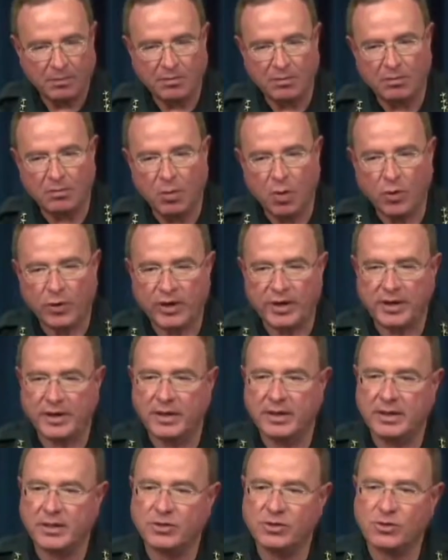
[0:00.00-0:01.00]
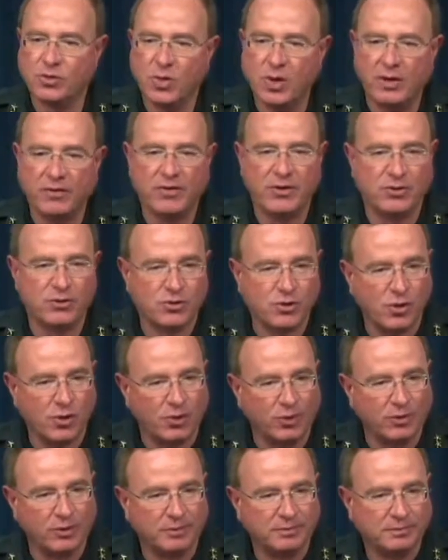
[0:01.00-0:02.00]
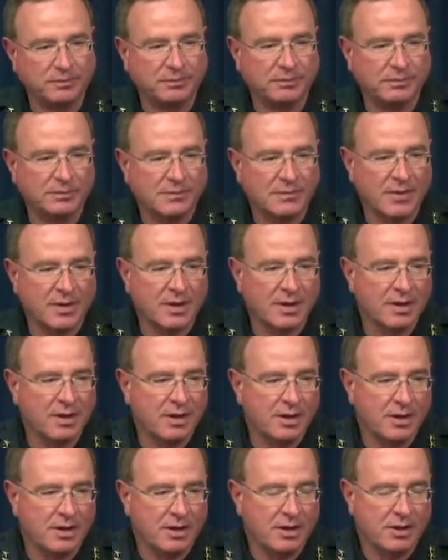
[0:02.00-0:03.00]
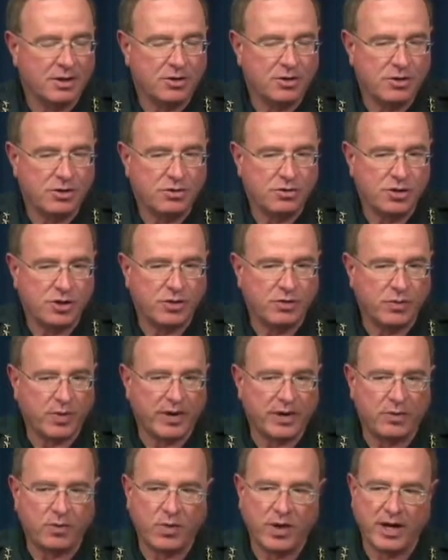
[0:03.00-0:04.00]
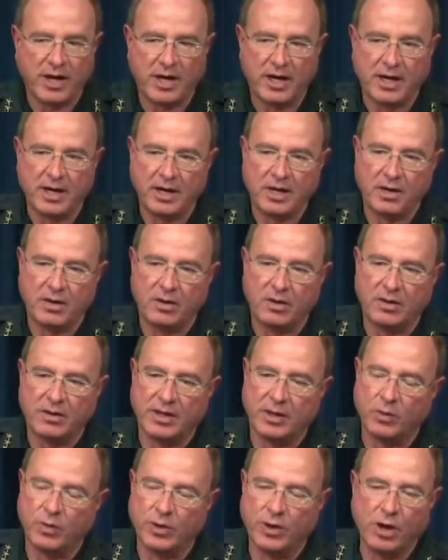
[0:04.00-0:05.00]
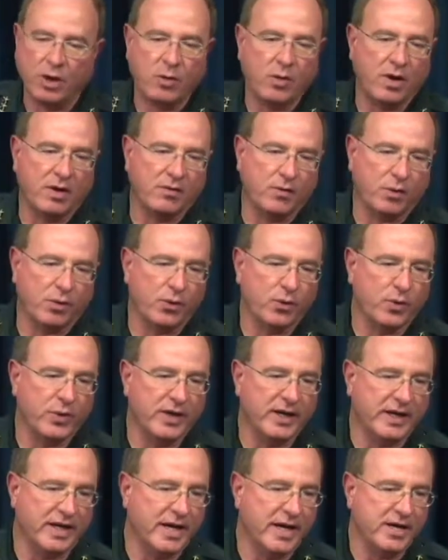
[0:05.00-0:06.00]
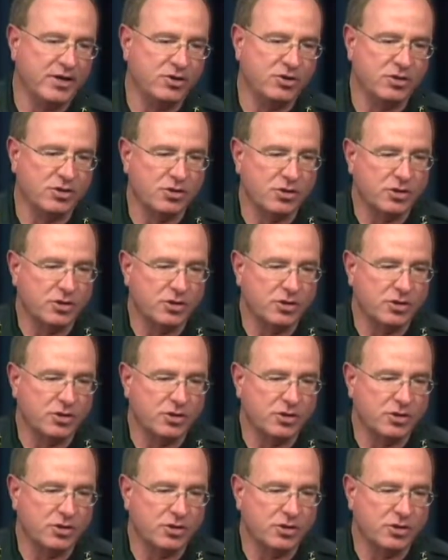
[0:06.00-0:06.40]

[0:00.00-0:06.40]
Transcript: Morgan is 12 years old. She ran away that we know of on 3 occasions.